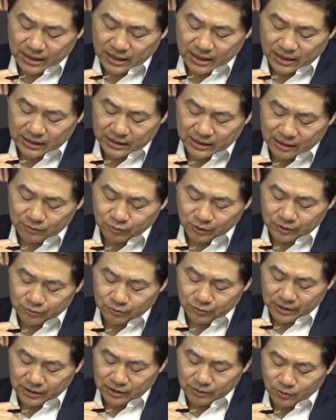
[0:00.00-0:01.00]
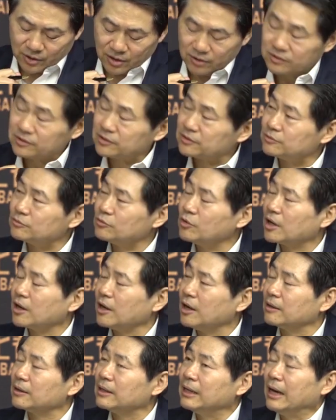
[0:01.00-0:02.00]
that we really want to
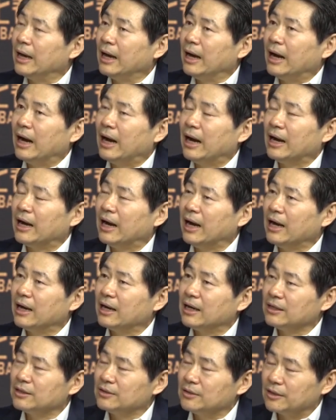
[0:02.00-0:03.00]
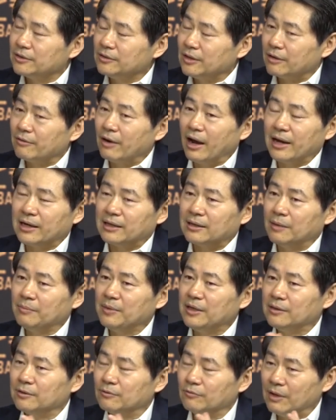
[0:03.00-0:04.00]
work on. You're right. I
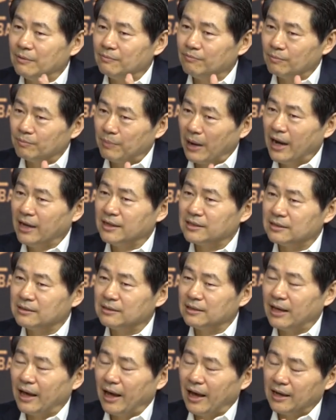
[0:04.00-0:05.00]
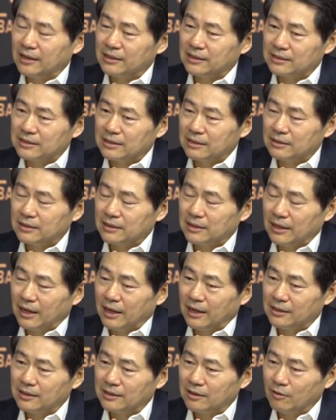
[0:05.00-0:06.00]
mean, when Biden and
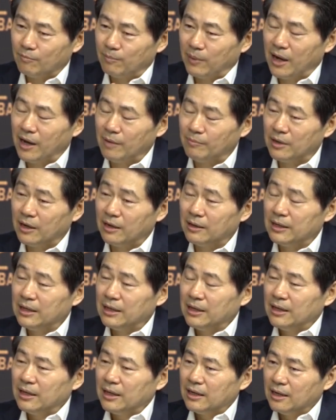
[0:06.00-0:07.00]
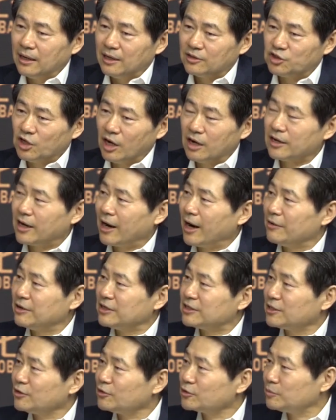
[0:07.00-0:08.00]
Obama, John
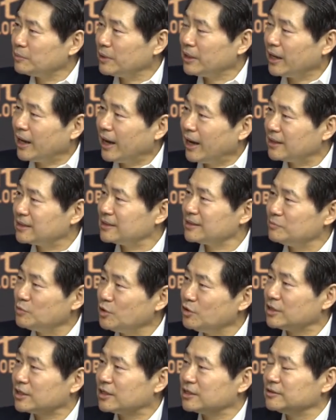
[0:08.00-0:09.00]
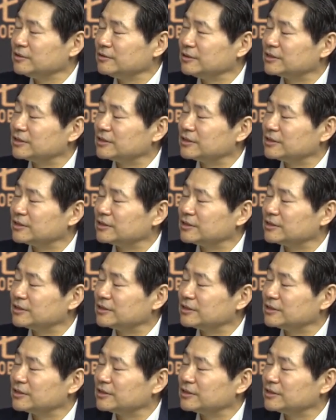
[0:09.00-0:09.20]
Kerry told me at a Munich